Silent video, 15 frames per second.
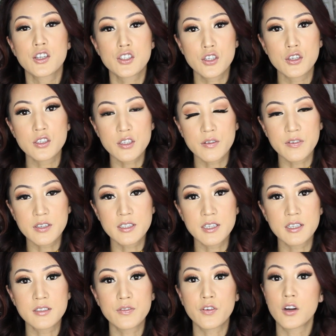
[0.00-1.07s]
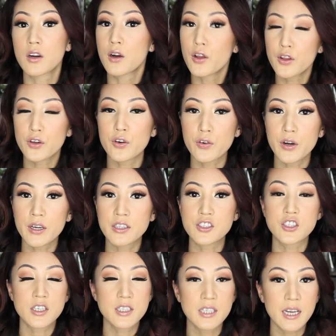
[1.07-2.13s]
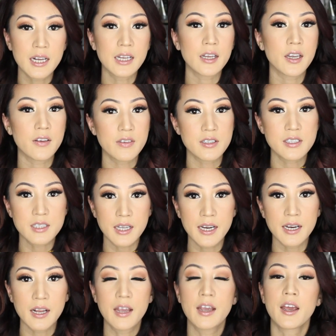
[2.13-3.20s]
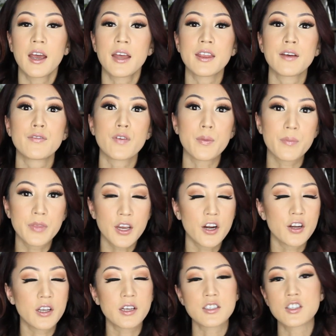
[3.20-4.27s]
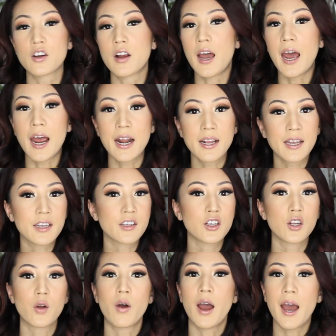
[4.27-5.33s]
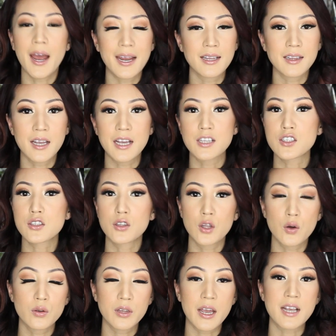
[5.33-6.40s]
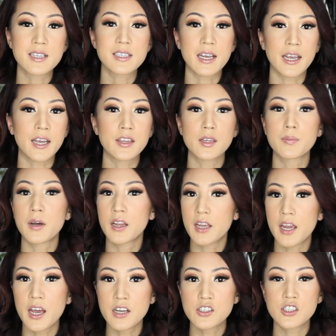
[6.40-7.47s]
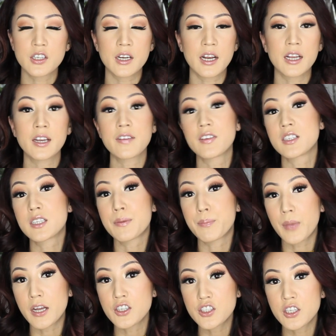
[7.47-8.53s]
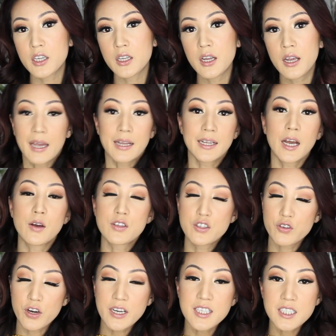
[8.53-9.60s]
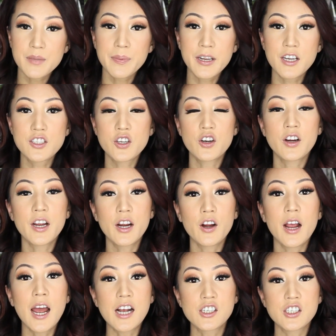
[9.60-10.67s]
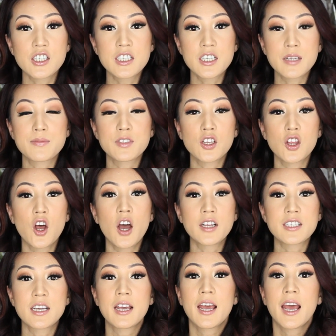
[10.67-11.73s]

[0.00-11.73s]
2 services for color correct just to get an even slate, and then from there you can start adding, highlights, lowlights, and the balayage to kind of give it dimension. Now it's crazy because her hair actually seems a lot